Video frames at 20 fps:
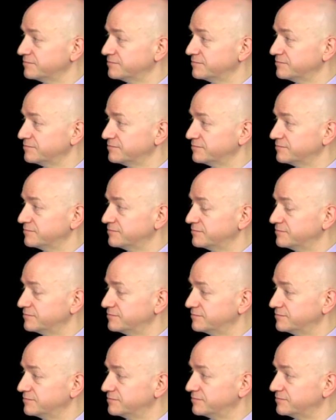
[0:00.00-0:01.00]

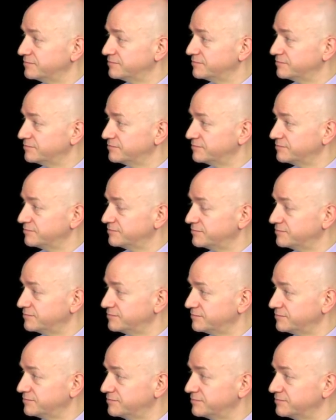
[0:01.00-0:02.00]

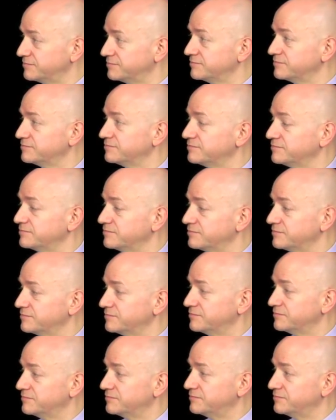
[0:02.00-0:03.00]

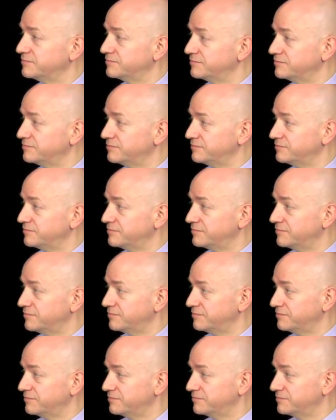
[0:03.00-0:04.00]

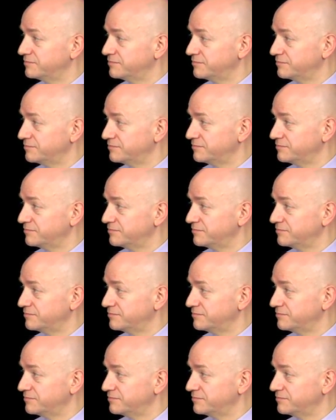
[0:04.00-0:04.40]
The person shown says nothing.